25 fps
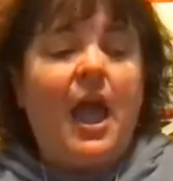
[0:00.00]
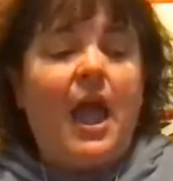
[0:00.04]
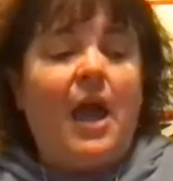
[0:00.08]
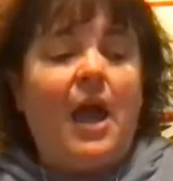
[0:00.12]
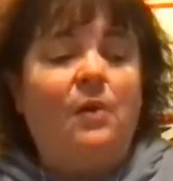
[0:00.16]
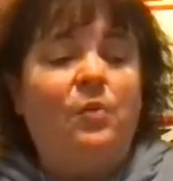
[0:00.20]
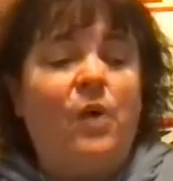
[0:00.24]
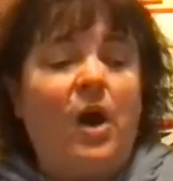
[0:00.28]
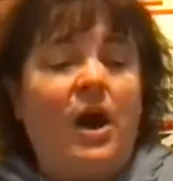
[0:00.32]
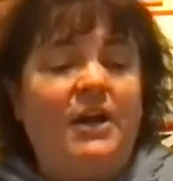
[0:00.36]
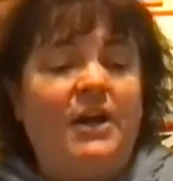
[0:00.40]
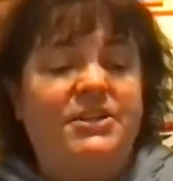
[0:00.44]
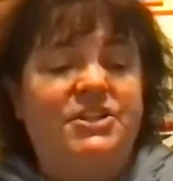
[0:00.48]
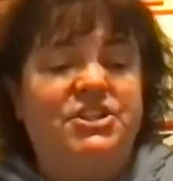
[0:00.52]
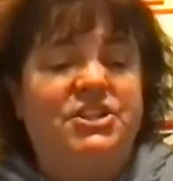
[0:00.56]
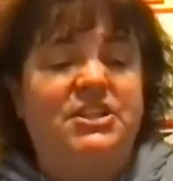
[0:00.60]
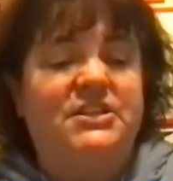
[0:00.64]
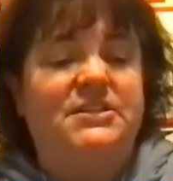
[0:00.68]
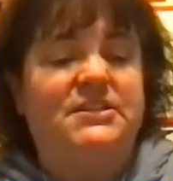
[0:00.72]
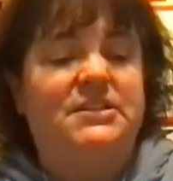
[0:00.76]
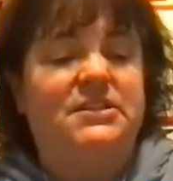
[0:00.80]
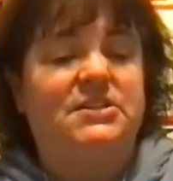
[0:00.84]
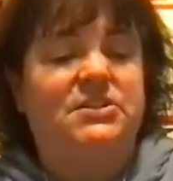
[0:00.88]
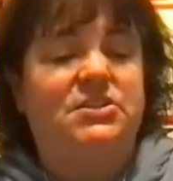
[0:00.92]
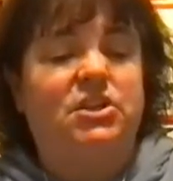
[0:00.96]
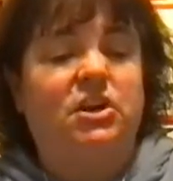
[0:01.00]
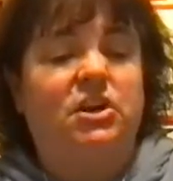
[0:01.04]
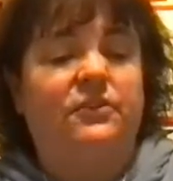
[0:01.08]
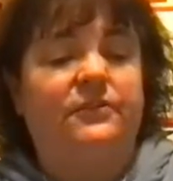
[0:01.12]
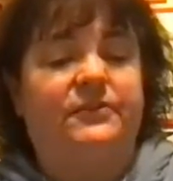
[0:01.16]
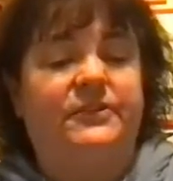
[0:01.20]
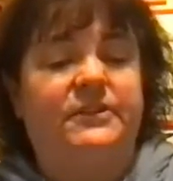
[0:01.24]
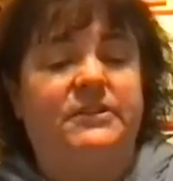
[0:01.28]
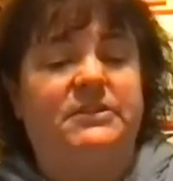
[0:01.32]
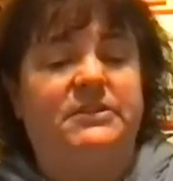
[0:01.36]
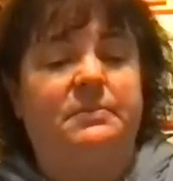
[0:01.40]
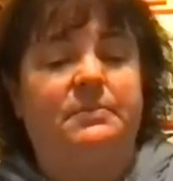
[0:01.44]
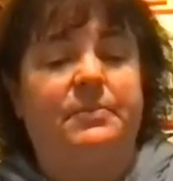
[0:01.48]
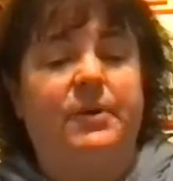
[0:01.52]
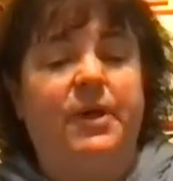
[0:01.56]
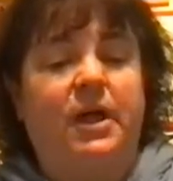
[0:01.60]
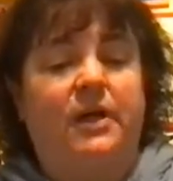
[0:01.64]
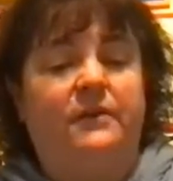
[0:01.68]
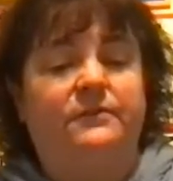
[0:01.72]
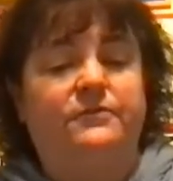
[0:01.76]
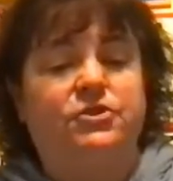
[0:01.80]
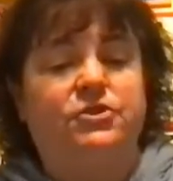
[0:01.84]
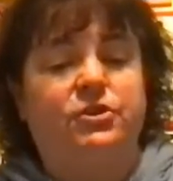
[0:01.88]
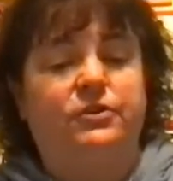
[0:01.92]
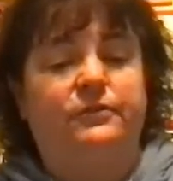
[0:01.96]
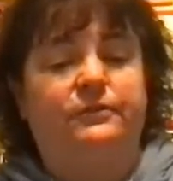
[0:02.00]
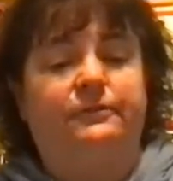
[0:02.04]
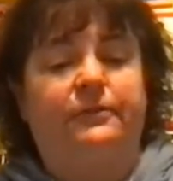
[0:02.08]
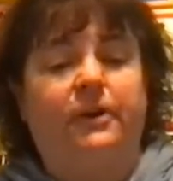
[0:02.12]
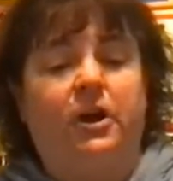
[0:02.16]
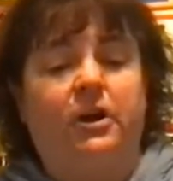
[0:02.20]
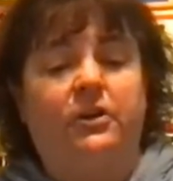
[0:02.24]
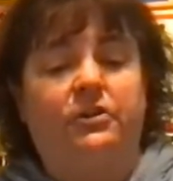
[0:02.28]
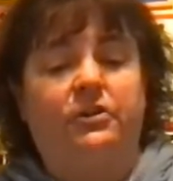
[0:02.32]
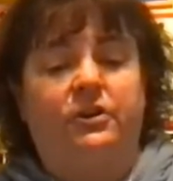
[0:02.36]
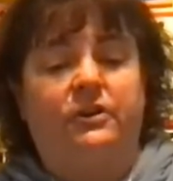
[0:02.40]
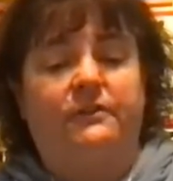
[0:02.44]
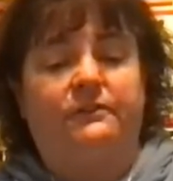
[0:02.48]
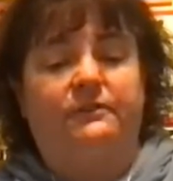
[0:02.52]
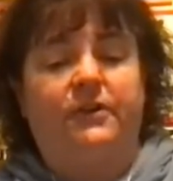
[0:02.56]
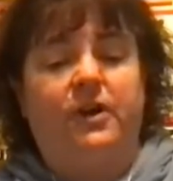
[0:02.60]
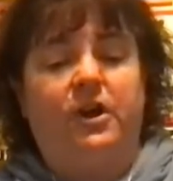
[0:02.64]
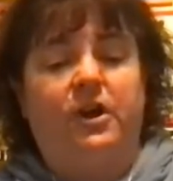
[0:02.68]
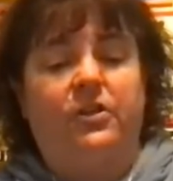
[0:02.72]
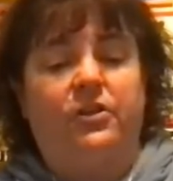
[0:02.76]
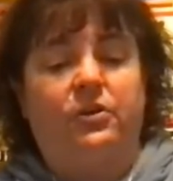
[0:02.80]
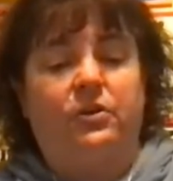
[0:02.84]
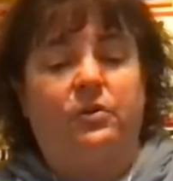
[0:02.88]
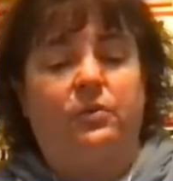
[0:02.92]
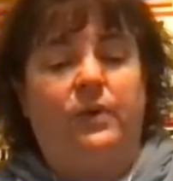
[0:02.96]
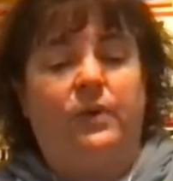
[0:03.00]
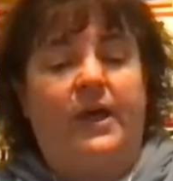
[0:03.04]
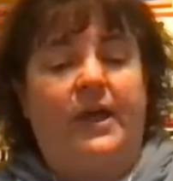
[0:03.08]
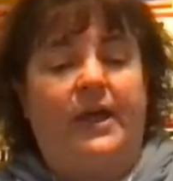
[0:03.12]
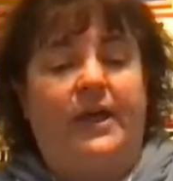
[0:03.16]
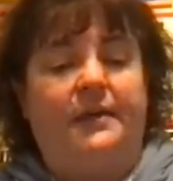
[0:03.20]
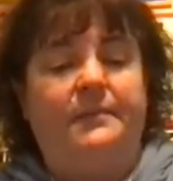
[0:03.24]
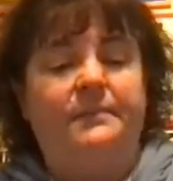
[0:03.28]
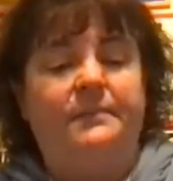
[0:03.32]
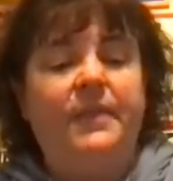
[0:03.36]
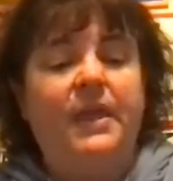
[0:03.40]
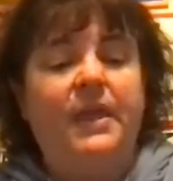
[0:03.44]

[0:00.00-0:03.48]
I watched as the surface above drew farther and farther away.